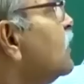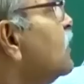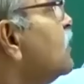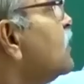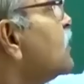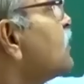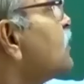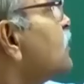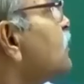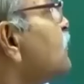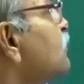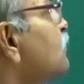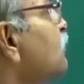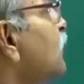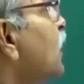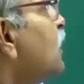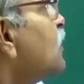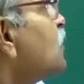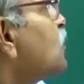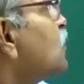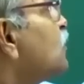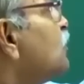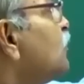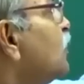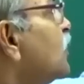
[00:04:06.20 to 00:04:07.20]
is
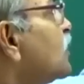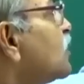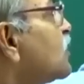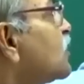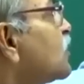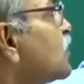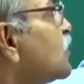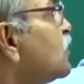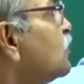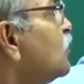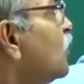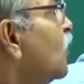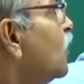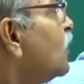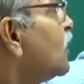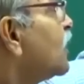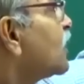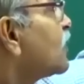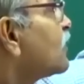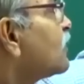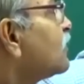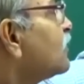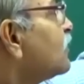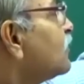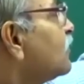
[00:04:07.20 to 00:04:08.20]
much
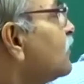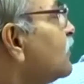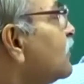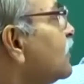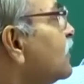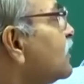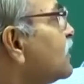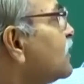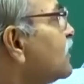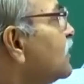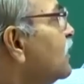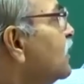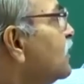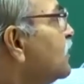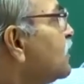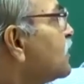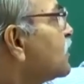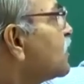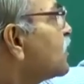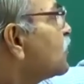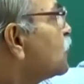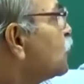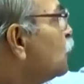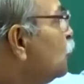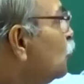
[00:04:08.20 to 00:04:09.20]
smaller, or it
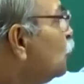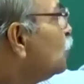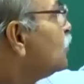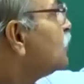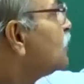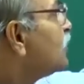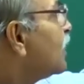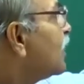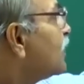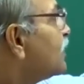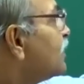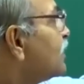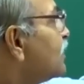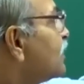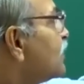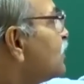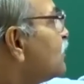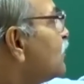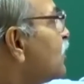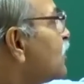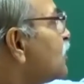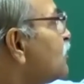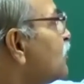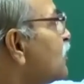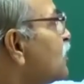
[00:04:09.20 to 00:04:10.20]
is assumed that it is
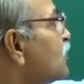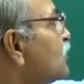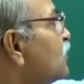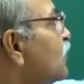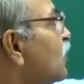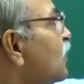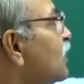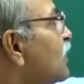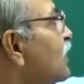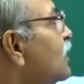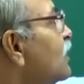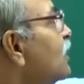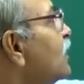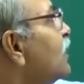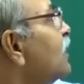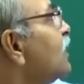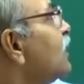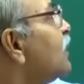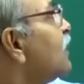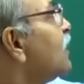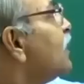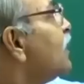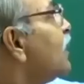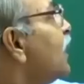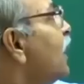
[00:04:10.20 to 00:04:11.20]
much smaller
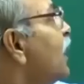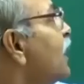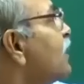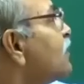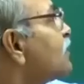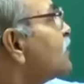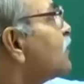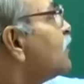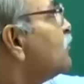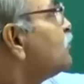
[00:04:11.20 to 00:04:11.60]
as